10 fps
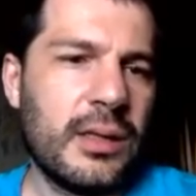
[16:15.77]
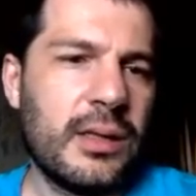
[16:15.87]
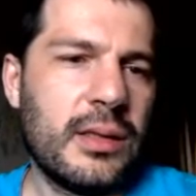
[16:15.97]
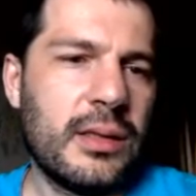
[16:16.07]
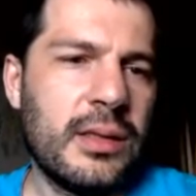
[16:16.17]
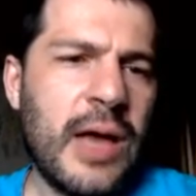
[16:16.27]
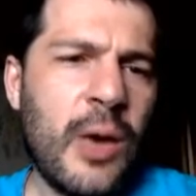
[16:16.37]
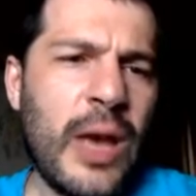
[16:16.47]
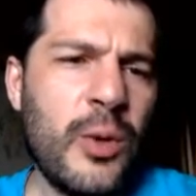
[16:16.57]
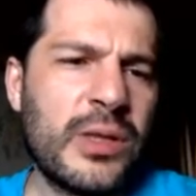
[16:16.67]

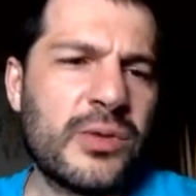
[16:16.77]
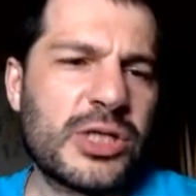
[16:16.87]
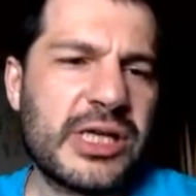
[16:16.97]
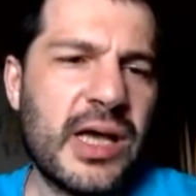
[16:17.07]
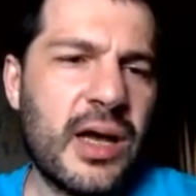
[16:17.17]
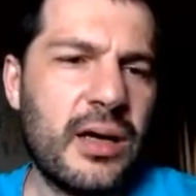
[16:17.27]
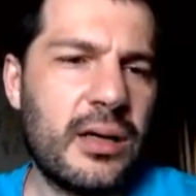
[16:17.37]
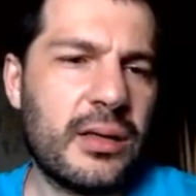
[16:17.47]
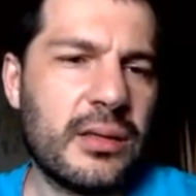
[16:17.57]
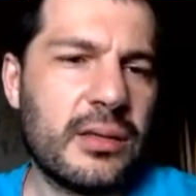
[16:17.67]
Now I want to share
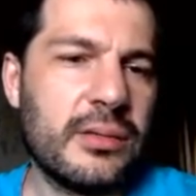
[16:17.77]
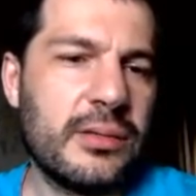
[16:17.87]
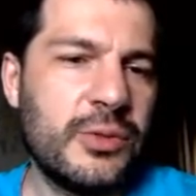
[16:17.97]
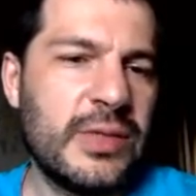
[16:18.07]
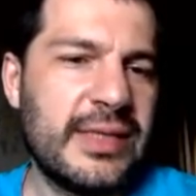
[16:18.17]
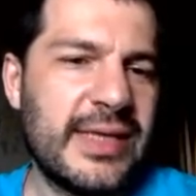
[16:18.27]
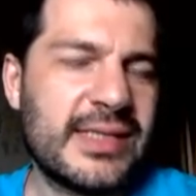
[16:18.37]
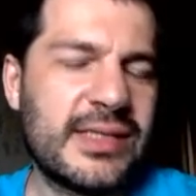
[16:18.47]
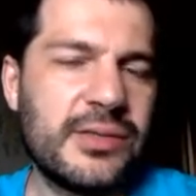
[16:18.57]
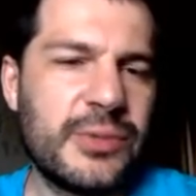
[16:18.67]
a unit
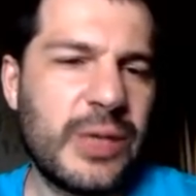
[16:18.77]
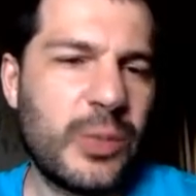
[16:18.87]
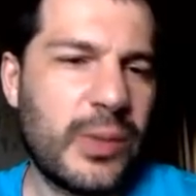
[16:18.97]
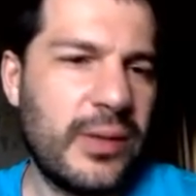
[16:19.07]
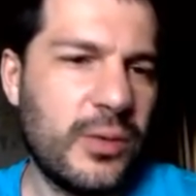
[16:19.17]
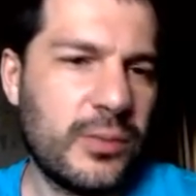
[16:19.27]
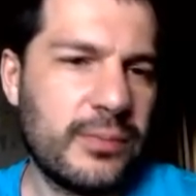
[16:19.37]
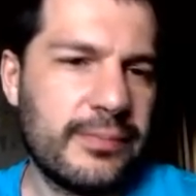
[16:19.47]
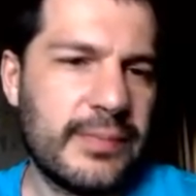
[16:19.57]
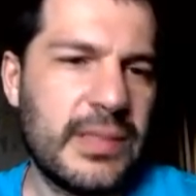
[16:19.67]
testing trick with you.
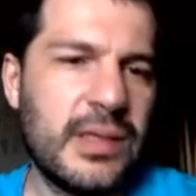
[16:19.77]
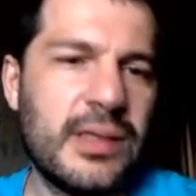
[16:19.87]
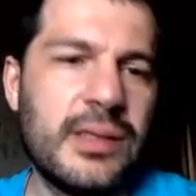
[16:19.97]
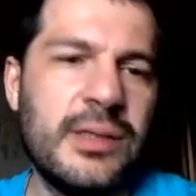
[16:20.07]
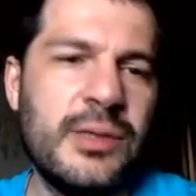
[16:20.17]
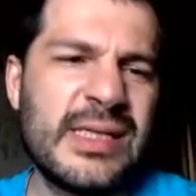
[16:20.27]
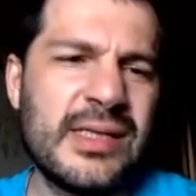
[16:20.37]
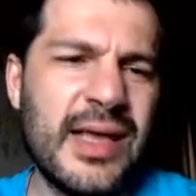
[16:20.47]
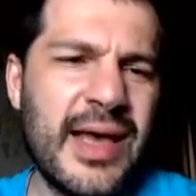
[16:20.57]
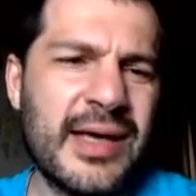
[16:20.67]

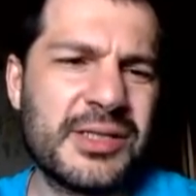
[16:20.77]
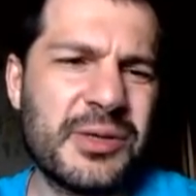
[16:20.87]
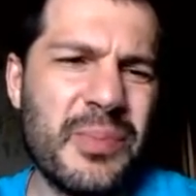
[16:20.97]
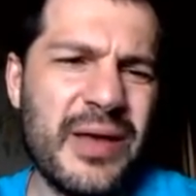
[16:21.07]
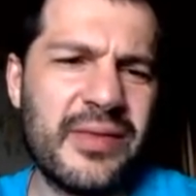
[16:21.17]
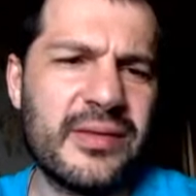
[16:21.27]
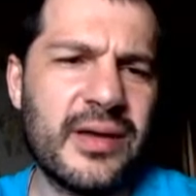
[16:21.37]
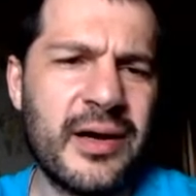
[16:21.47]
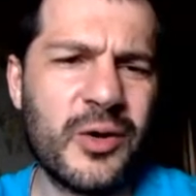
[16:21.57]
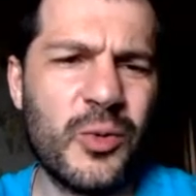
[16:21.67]
Using extra method
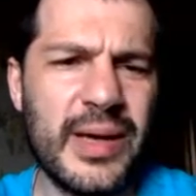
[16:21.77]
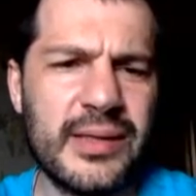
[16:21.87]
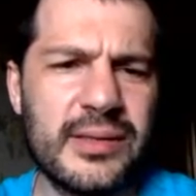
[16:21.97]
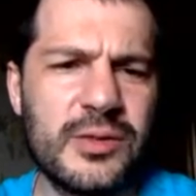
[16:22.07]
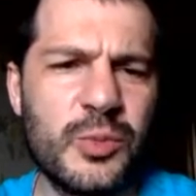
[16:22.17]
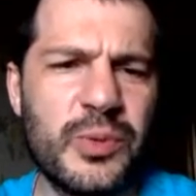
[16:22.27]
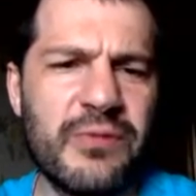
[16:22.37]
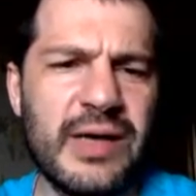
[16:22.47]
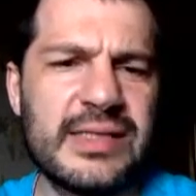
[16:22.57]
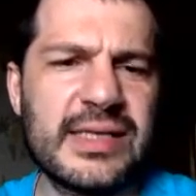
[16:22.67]
argument to
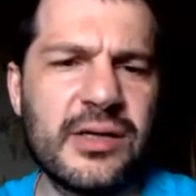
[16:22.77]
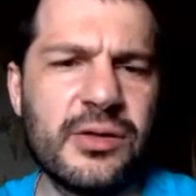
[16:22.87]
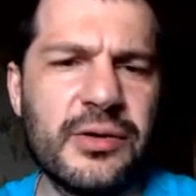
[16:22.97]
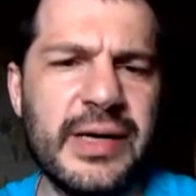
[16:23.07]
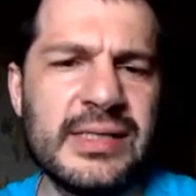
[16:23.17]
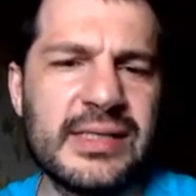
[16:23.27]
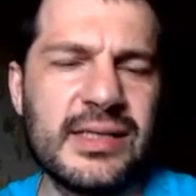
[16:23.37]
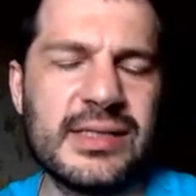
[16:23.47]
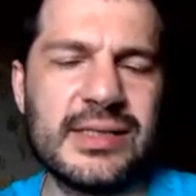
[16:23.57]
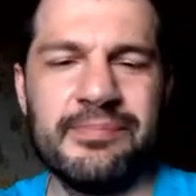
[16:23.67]
provide scheduler
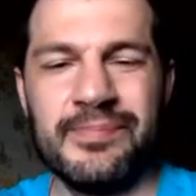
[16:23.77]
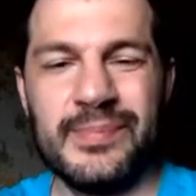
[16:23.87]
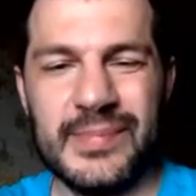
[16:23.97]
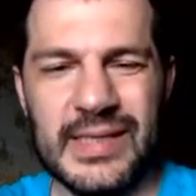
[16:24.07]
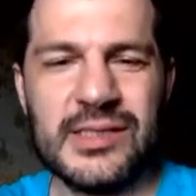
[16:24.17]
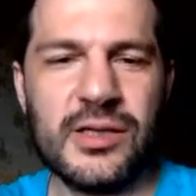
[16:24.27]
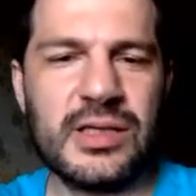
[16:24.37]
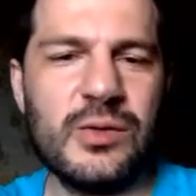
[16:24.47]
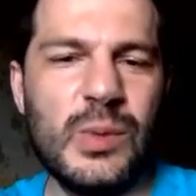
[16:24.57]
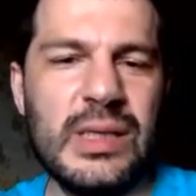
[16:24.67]
instance is not
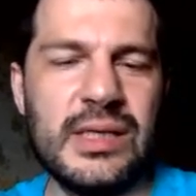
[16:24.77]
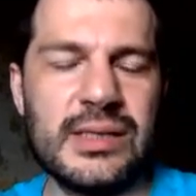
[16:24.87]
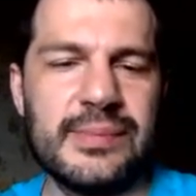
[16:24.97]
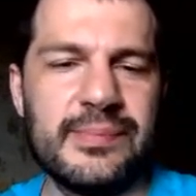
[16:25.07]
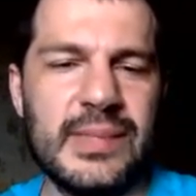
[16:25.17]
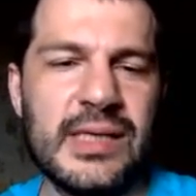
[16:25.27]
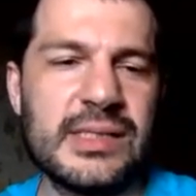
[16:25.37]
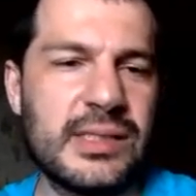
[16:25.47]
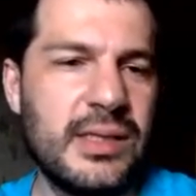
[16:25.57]
convenient. Yes,